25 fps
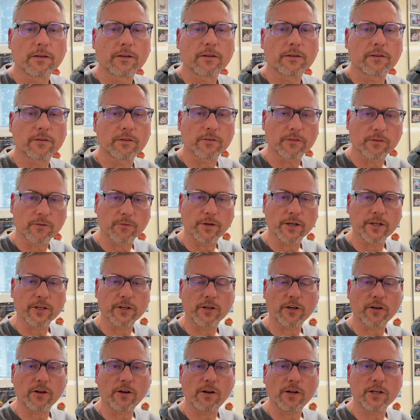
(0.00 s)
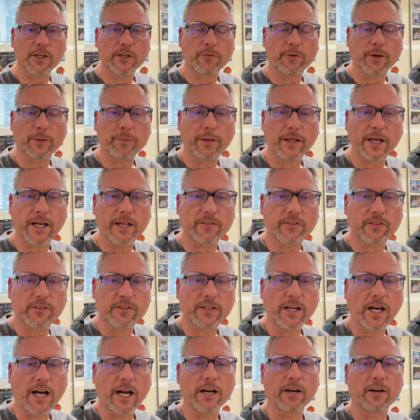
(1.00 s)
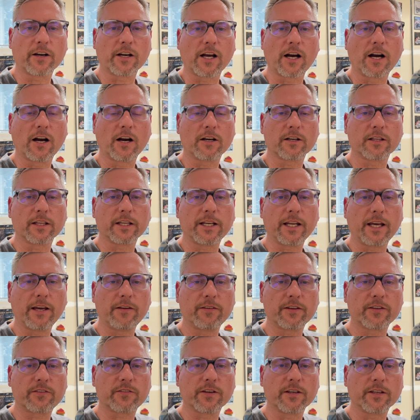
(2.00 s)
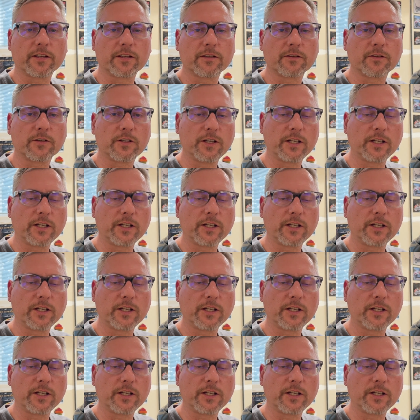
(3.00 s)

So when you're going to replace tire in a Harley Davidson,